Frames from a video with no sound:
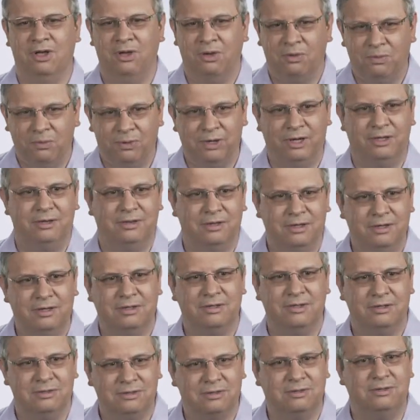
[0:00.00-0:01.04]
what I think
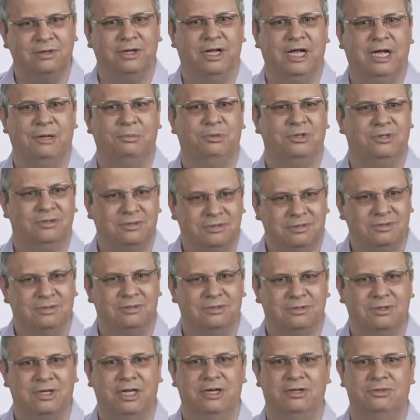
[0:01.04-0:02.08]
is going to happen, there's
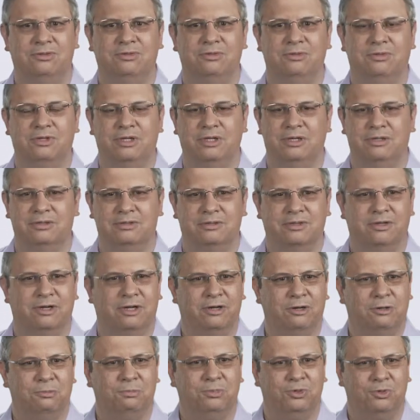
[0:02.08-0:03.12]
kind of two things that I
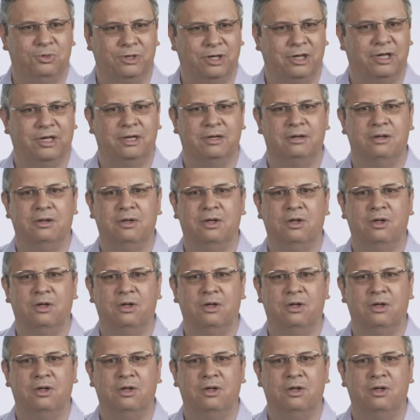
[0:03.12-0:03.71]
hope you'll get.